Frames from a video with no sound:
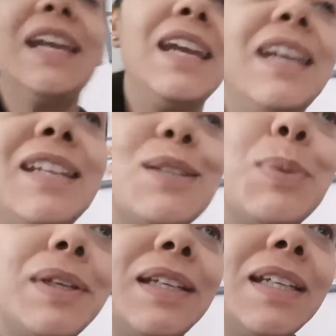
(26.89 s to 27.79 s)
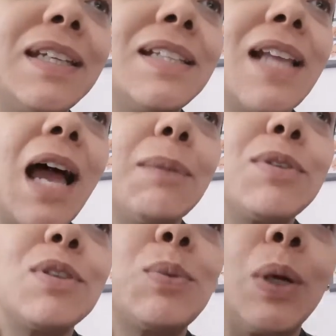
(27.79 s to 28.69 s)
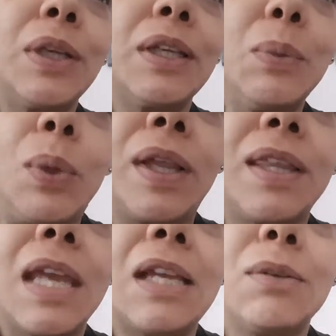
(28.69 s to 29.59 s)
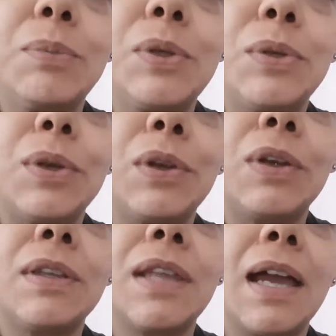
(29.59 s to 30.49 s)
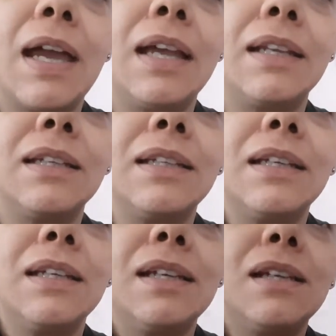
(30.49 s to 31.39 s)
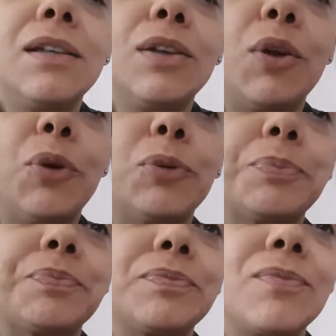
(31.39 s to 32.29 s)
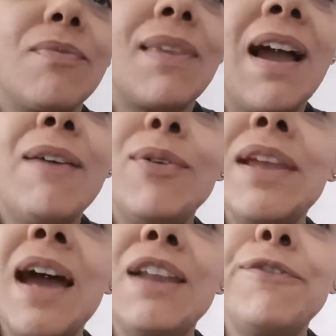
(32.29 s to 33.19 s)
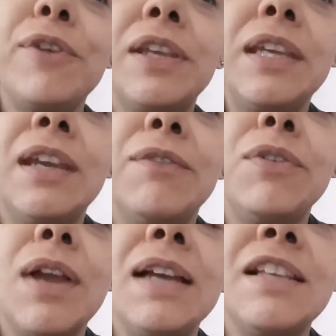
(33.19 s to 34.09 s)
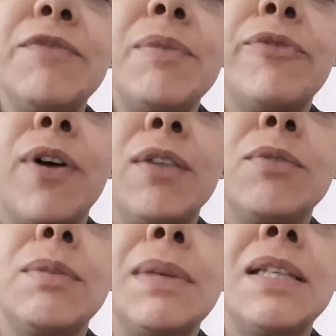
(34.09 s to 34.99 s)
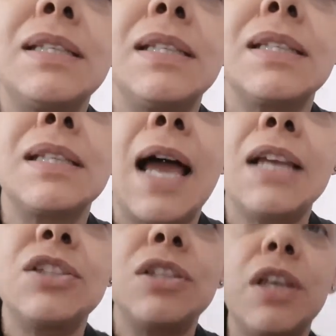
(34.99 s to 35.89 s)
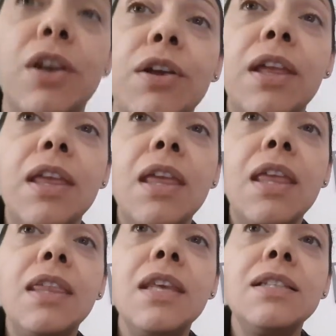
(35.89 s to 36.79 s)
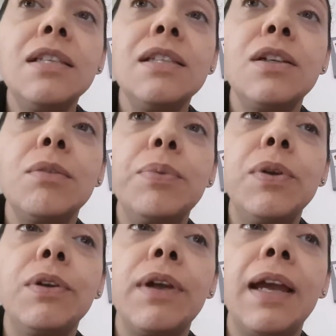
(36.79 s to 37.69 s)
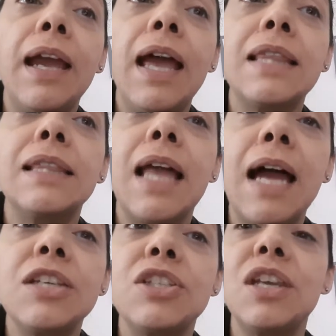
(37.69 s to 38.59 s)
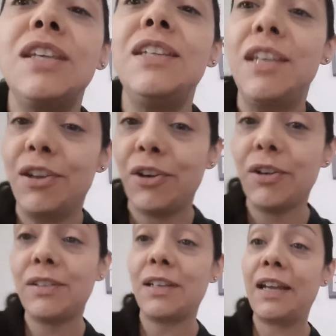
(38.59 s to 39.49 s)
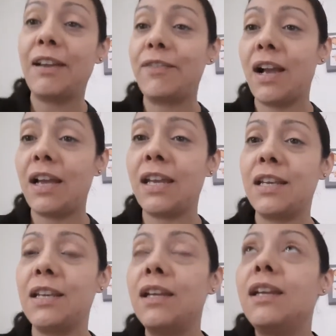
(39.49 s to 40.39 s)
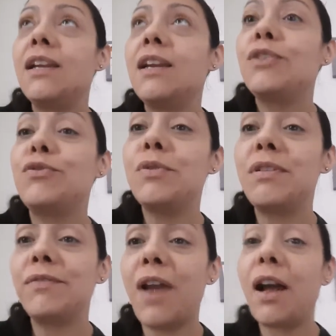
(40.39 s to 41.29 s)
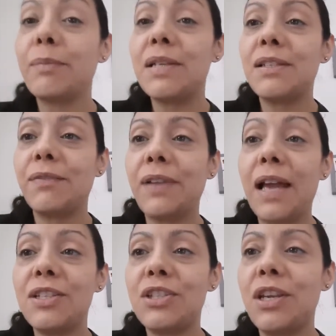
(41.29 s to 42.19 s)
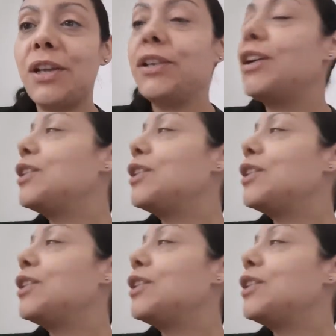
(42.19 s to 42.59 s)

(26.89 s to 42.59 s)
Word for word: it is what it is. I'm just working with a computer that, you know, I only had it for a year. If you guys have been following me since last year, this is the computer I had last year that I have gotten during Vlogmas of last year.